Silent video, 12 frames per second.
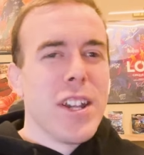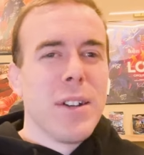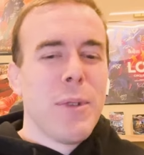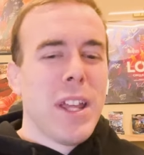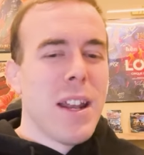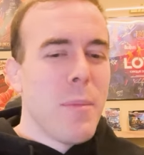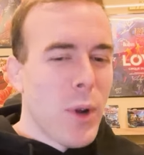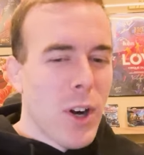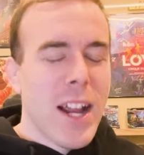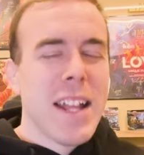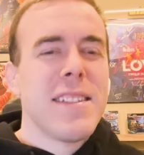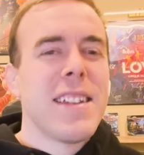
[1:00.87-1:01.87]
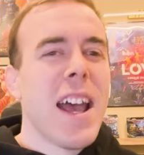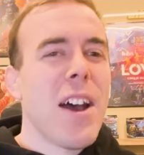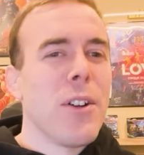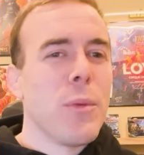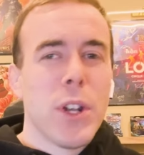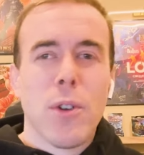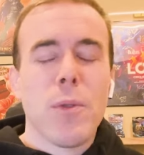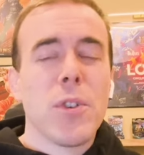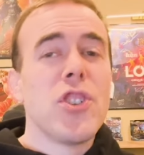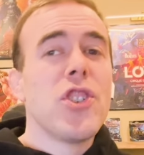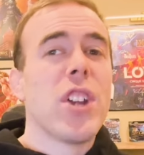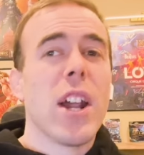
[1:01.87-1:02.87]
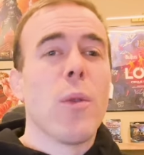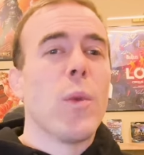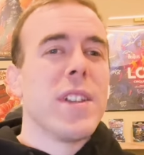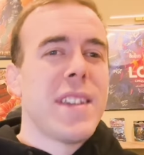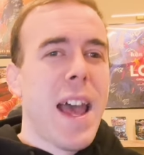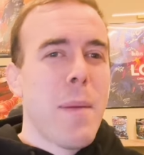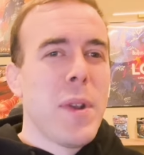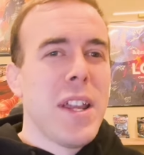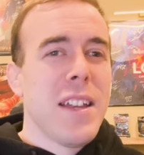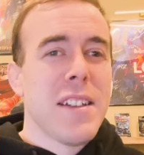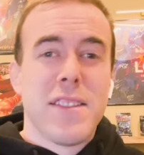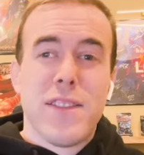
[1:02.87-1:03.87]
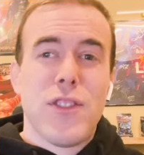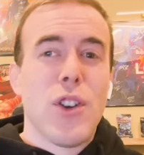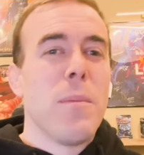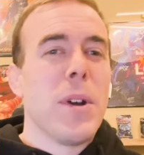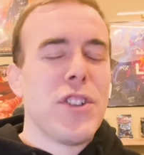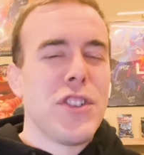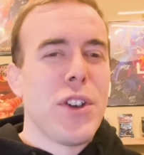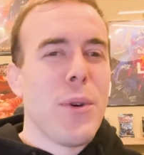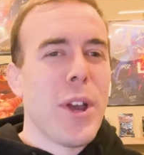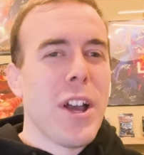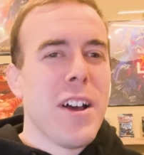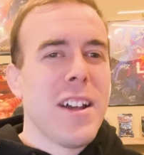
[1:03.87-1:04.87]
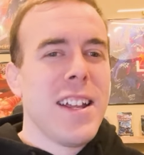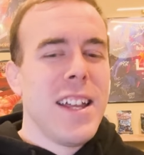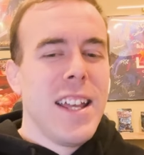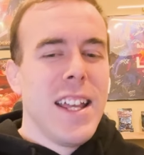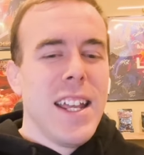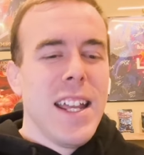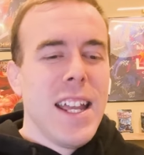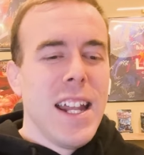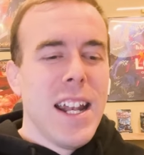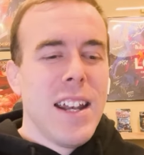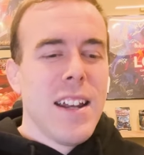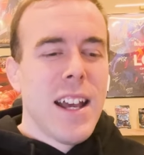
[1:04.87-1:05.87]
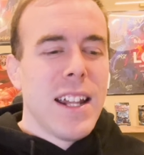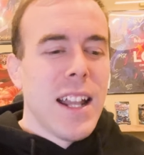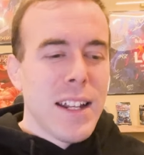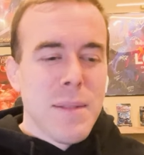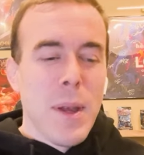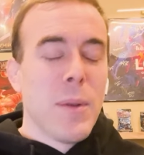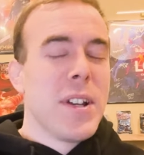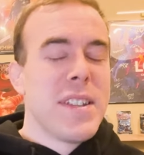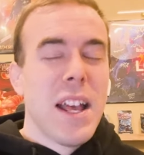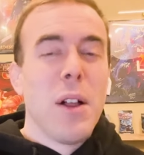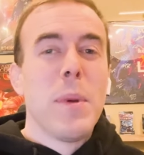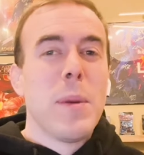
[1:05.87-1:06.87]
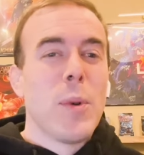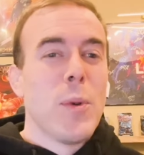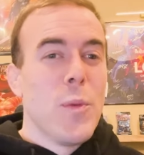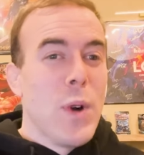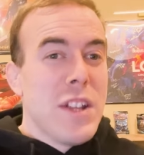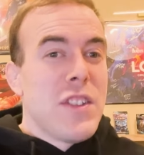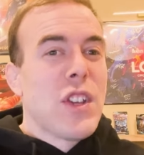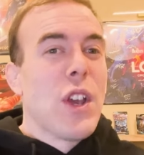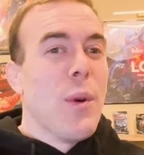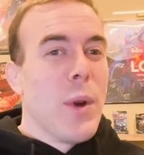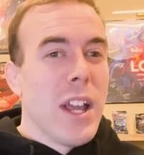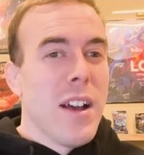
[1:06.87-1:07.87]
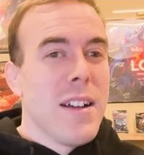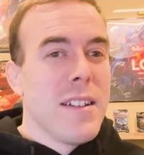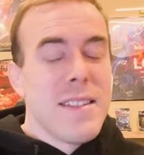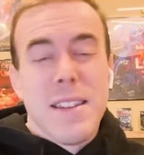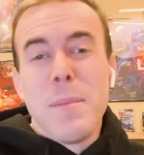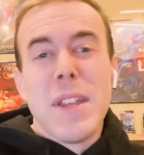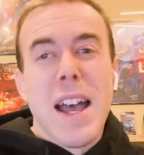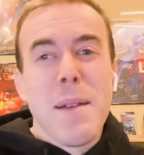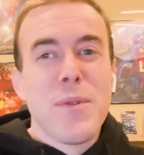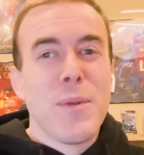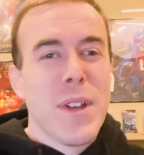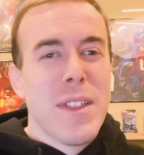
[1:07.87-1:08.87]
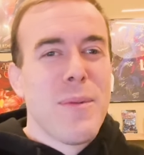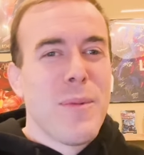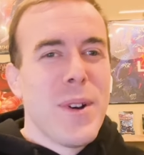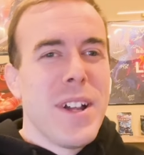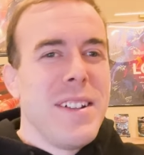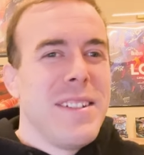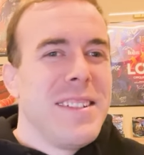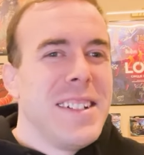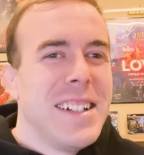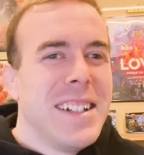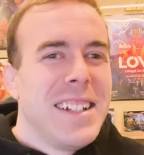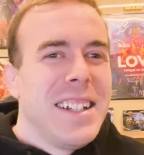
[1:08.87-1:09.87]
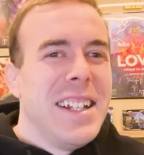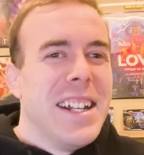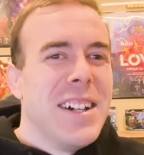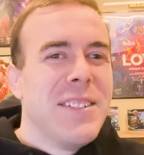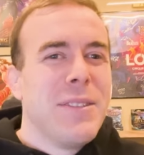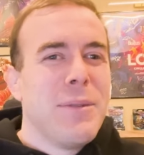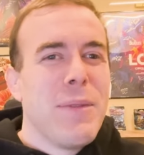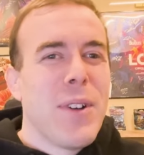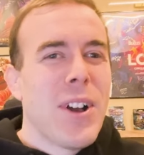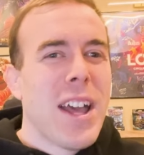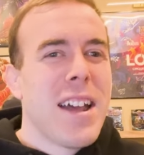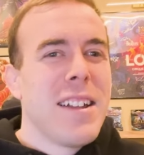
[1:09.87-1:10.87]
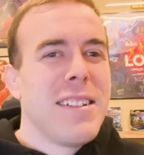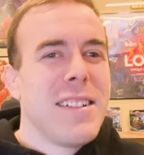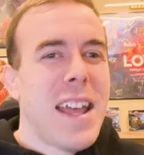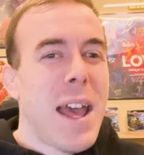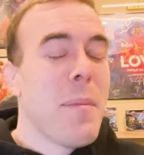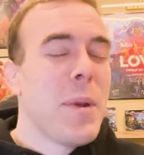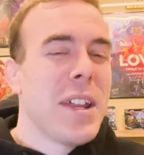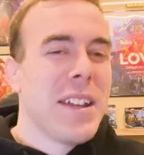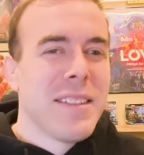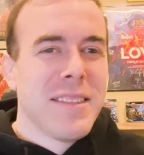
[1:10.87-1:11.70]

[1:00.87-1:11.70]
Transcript: and we kind of put our heads down and we don't always share what's happening because so much is going on. And I'd like to be able to tell people what's going on sometimes with what, you know, we've all got happening.